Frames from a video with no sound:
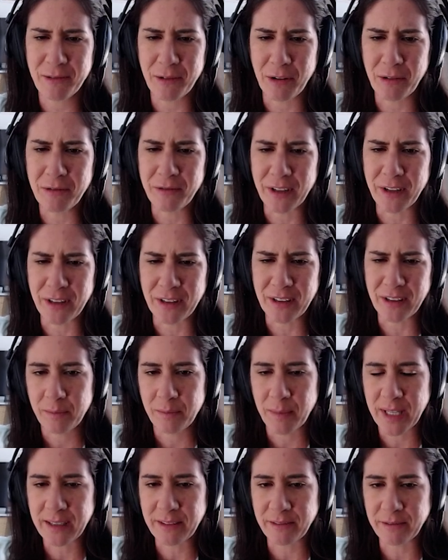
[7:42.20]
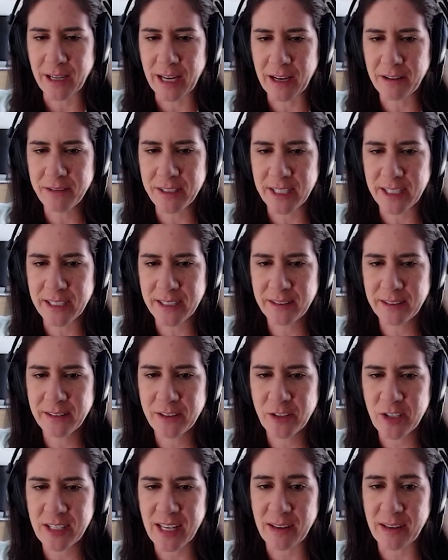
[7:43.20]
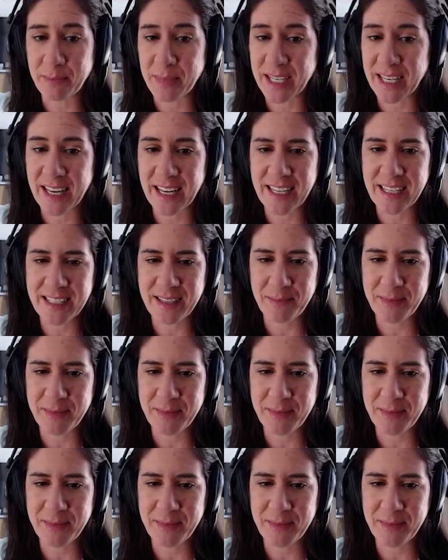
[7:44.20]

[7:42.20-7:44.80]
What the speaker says: oval. Make it rounder. She's got big eyes, I'm